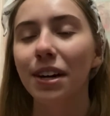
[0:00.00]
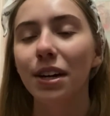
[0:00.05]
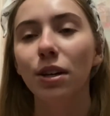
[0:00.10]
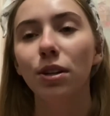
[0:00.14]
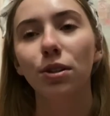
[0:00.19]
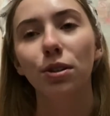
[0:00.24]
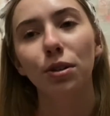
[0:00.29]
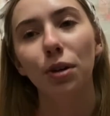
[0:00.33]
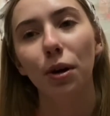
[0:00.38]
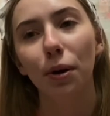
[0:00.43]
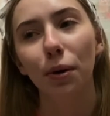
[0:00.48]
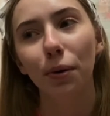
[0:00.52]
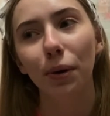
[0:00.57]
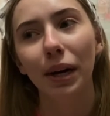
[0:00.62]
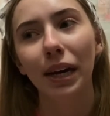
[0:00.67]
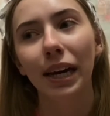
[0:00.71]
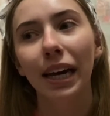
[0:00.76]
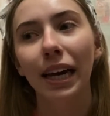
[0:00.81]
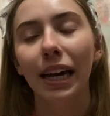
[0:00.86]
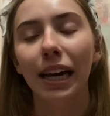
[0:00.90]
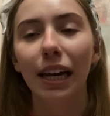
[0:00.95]
So
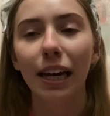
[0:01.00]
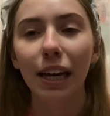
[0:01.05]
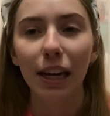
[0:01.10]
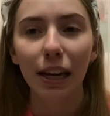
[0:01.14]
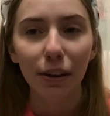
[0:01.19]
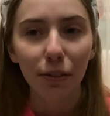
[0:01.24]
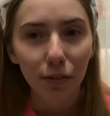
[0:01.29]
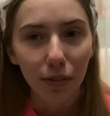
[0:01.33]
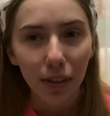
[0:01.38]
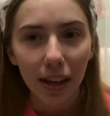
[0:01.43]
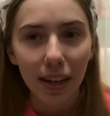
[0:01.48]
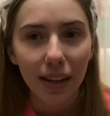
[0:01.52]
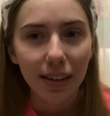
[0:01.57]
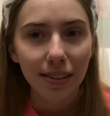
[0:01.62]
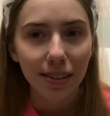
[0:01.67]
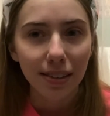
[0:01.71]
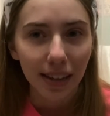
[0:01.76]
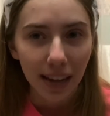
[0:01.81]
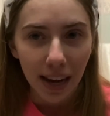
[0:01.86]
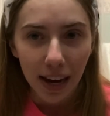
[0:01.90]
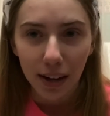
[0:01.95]
if that is the
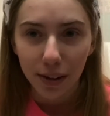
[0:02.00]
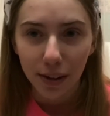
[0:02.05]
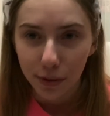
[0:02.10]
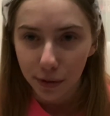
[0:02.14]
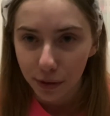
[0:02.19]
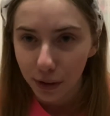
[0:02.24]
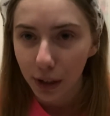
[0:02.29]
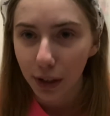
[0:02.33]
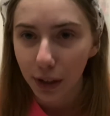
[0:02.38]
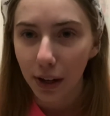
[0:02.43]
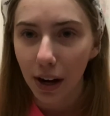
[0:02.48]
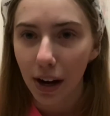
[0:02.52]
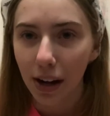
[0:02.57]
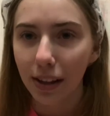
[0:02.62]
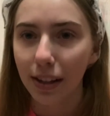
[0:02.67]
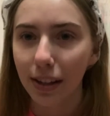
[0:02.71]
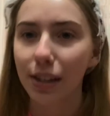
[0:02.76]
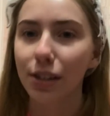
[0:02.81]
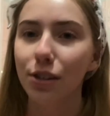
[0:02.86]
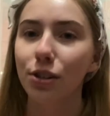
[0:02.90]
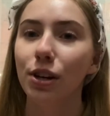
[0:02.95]
case for your
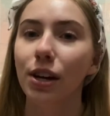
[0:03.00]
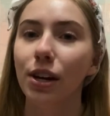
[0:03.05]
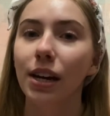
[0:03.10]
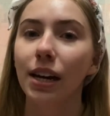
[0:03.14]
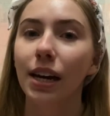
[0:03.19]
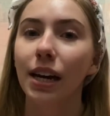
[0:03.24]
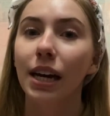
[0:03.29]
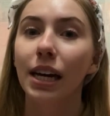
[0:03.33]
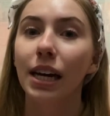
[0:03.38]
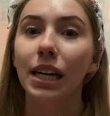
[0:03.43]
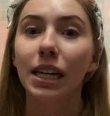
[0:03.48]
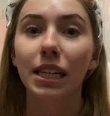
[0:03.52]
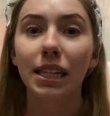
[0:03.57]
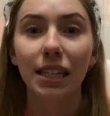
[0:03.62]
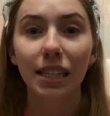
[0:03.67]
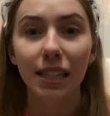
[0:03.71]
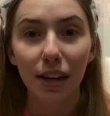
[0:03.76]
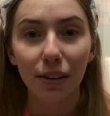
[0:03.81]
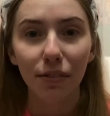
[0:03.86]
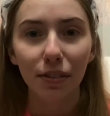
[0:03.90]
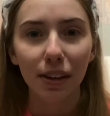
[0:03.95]
college,
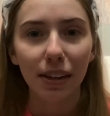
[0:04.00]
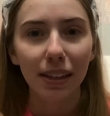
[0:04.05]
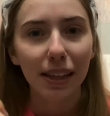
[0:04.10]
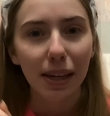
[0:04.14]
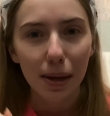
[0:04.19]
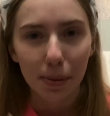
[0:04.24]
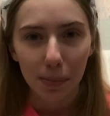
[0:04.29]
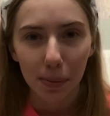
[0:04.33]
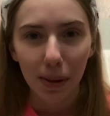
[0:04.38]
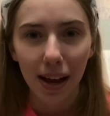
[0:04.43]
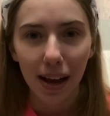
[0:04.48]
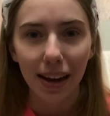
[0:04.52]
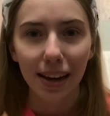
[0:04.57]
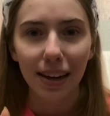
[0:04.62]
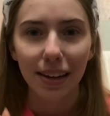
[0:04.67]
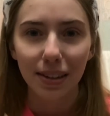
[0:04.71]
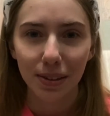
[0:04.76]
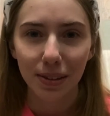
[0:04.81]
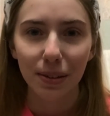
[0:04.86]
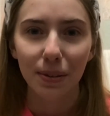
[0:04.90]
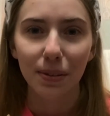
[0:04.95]
definitely apply as
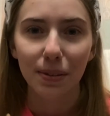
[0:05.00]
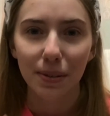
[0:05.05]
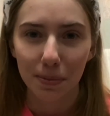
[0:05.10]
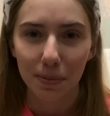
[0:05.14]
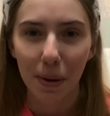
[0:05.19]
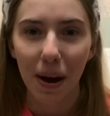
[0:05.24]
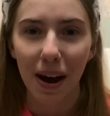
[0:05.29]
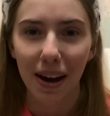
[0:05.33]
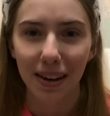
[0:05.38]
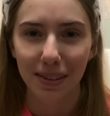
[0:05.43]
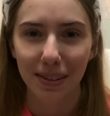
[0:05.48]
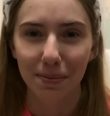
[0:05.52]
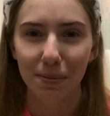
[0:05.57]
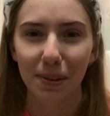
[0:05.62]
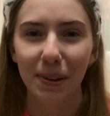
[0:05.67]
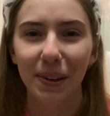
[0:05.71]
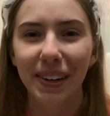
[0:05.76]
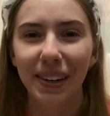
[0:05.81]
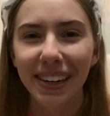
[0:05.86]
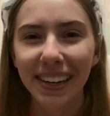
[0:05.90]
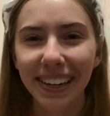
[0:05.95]
soon as
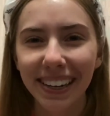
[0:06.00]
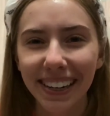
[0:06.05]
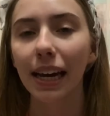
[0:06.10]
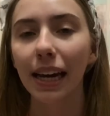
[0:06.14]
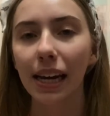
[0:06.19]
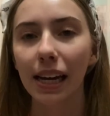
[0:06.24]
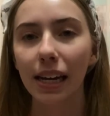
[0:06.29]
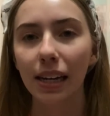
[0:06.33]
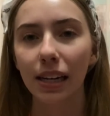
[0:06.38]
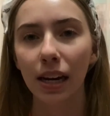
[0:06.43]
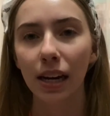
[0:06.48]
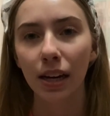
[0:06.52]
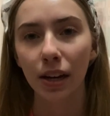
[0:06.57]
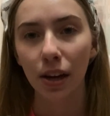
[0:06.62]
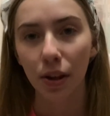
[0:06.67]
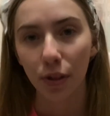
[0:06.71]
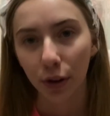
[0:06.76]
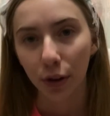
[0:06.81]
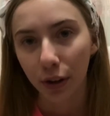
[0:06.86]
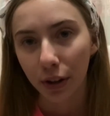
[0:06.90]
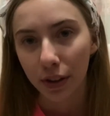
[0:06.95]
possible. And
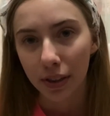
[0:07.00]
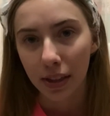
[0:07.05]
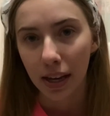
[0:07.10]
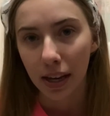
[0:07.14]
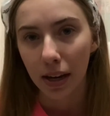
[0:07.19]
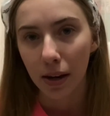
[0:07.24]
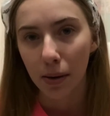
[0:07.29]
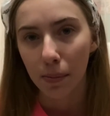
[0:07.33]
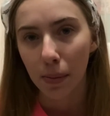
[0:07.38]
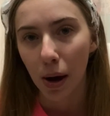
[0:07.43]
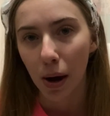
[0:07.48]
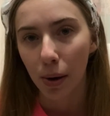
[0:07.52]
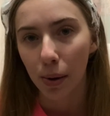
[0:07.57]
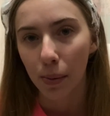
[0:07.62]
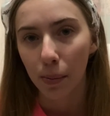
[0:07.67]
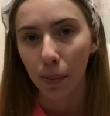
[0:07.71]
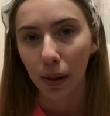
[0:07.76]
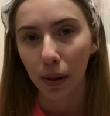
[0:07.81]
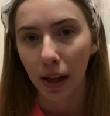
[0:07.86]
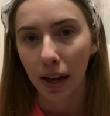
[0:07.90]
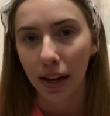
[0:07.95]
another good thing about
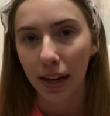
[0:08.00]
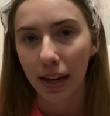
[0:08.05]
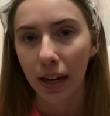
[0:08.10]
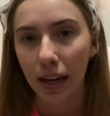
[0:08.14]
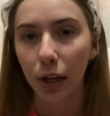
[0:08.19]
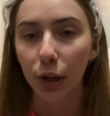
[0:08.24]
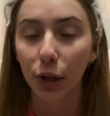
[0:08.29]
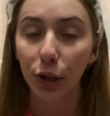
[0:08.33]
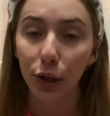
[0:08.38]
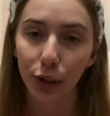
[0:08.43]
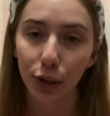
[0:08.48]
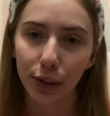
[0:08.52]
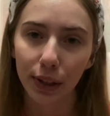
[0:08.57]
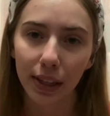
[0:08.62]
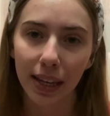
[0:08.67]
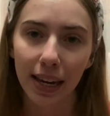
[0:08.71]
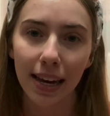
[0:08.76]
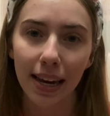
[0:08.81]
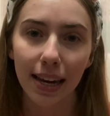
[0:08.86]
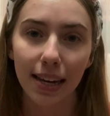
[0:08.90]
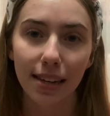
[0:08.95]
applying
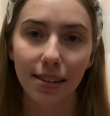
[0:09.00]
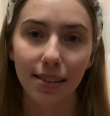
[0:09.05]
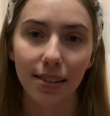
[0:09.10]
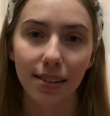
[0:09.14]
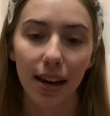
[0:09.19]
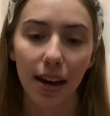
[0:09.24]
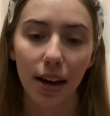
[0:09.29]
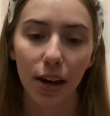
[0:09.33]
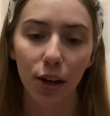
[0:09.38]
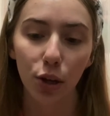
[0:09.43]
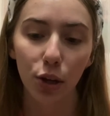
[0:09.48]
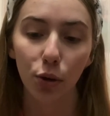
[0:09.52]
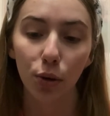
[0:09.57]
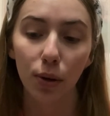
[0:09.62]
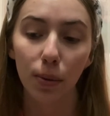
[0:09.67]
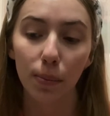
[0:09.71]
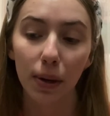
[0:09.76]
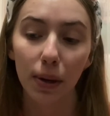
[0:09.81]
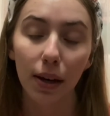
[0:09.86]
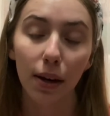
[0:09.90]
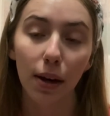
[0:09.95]
early is that you can
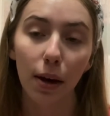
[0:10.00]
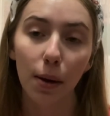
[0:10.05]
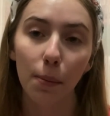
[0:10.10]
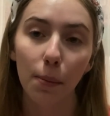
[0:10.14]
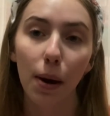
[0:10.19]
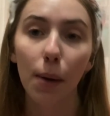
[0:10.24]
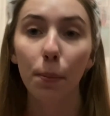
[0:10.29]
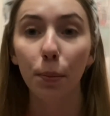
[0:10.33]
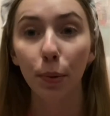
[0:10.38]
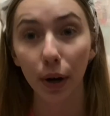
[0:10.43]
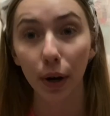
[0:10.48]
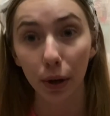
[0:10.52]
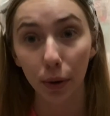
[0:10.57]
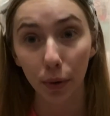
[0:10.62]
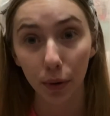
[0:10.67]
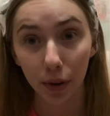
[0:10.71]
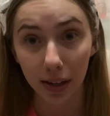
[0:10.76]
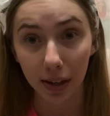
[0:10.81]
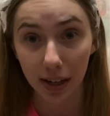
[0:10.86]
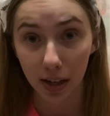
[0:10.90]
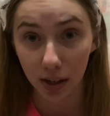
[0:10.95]
become a
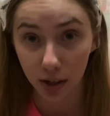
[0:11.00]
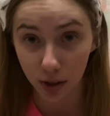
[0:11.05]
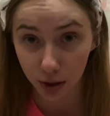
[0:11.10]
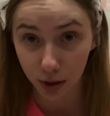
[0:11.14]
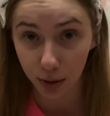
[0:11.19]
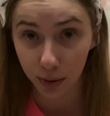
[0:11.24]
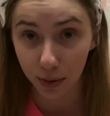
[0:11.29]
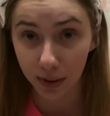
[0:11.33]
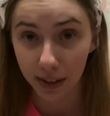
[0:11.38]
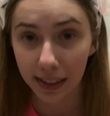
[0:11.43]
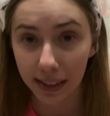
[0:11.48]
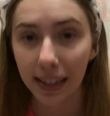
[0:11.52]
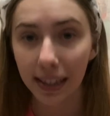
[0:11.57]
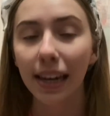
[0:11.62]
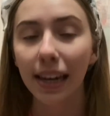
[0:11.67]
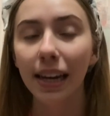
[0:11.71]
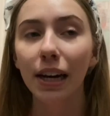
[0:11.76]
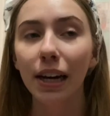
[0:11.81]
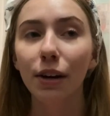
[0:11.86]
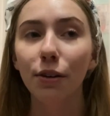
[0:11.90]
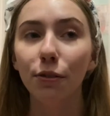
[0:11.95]
priority student.
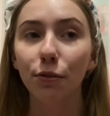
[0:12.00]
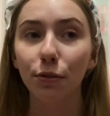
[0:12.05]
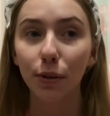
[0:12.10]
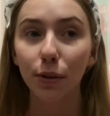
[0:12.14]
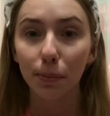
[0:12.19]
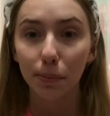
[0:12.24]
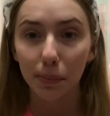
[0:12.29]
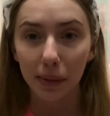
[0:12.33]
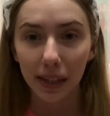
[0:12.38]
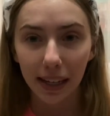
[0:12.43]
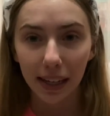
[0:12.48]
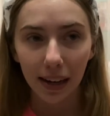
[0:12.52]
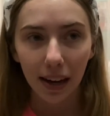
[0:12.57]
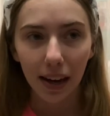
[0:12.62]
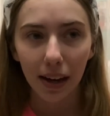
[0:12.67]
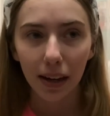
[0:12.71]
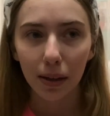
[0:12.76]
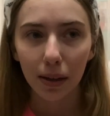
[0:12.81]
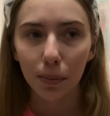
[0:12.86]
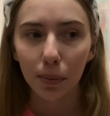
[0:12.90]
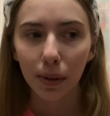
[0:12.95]
For me, I
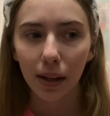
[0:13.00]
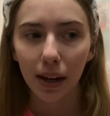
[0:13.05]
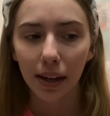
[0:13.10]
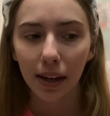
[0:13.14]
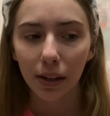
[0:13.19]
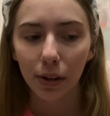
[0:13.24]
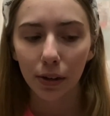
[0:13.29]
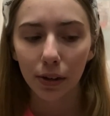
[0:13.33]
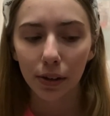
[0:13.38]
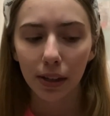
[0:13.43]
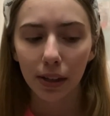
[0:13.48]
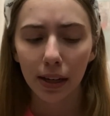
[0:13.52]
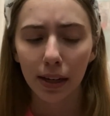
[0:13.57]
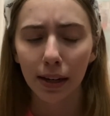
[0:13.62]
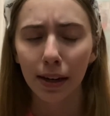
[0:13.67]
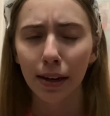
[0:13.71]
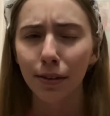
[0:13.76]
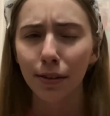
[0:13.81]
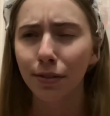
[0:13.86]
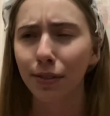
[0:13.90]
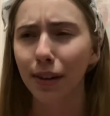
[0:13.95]
applied early
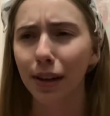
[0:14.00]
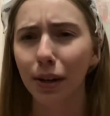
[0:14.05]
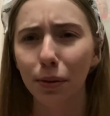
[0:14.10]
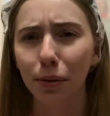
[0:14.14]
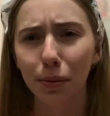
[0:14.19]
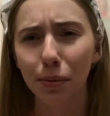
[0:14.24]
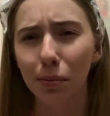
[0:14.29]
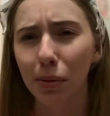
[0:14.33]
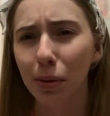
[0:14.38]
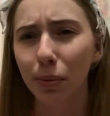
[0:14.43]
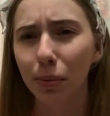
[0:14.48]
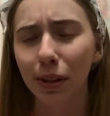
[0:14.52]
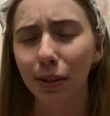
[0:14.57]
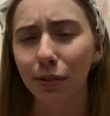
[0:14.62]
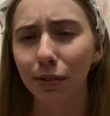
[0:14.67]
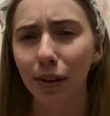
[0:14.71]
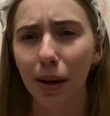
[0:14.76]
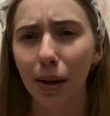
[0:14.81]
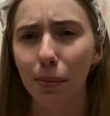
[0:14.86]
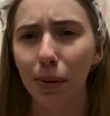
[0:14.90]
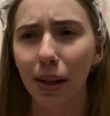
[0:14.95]
enough. I don't remember if I
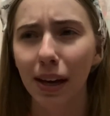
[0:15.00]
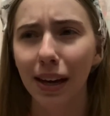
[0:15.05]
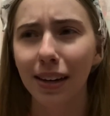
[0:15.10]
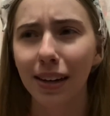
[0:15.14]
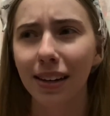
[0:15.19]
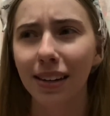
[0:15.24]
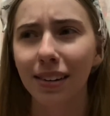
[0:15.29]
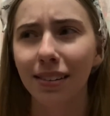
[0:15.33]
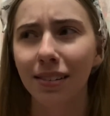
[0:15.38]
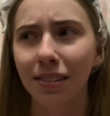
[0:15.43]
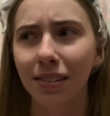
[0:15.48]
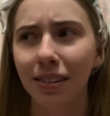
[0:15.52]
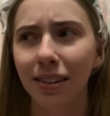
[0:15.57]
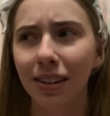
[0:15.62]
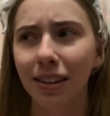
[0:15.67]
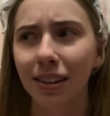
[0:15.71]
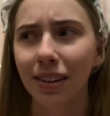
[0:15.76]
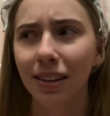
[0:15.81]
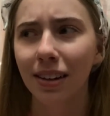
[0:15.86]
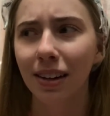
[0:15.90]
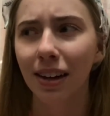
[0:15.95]
applied in,
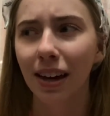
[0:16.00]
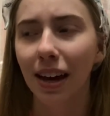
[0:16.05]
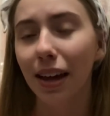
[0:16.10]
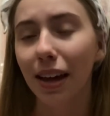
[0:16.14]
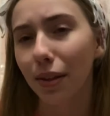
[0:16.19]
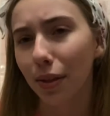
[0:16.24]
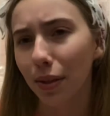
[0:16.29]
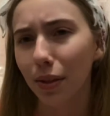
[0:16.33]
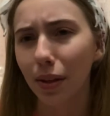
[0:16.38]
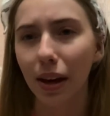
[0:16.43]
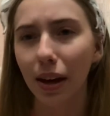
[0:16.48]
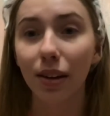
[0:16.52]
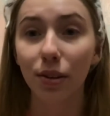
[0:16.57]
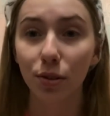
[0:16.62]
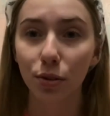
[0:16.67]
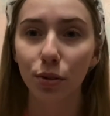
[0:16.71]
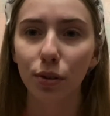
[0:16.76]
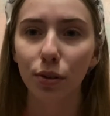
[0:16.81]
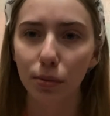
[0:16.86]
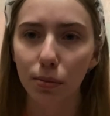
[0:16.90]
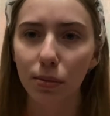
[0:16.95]
I
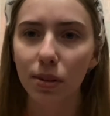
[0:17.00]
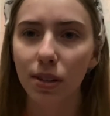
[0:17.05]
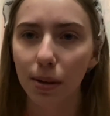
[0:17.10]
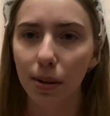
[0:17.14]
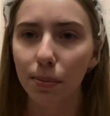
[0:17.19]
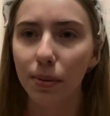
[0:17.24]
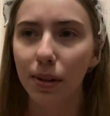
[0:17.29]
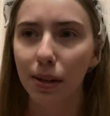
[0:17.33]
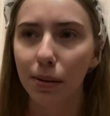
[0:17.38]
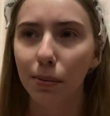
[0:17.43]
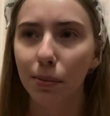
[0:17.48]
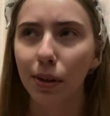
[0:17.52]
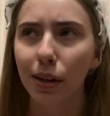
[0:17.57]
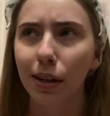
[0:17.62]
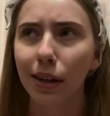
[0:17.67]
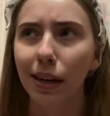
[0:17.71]
assume September.